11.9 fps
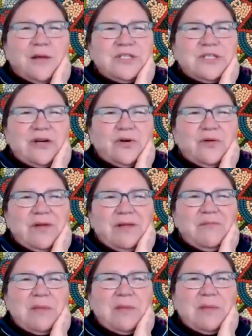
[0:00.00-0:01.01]
So
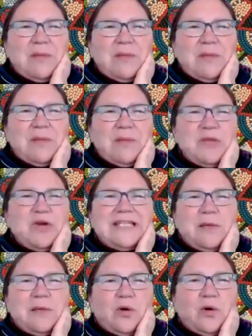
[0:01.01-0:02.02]
maybe you can say
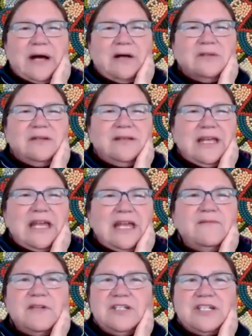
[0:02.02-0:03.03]
more about
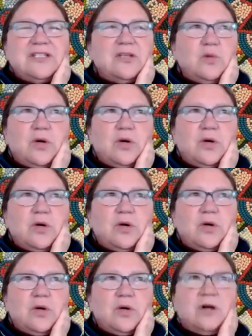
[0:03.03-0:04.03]
even just the word like
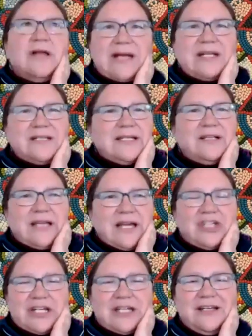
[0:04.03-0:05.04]

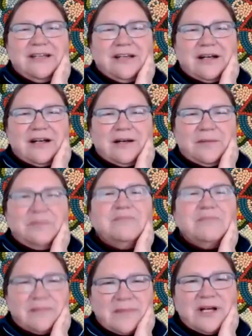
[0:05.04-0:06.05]
reconciliation, um,
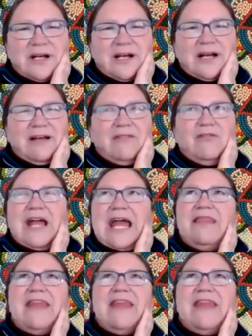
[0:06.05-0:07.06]

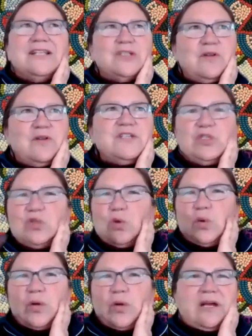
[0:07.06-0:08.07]
and that sort of
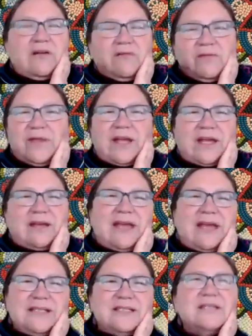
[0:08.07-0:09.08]
story of like
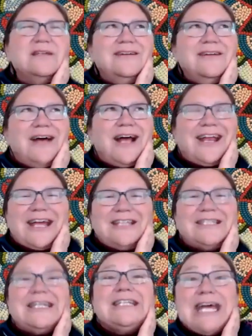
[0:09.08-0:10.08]
its, I
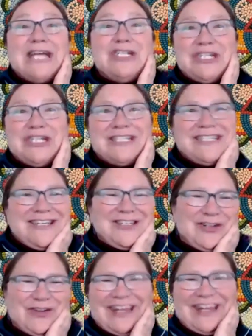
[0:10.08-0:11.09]
guess, contentious
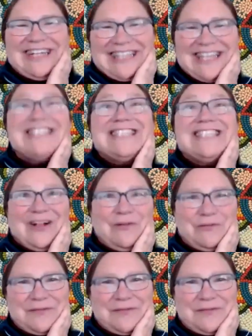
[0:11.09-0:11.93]
history itself.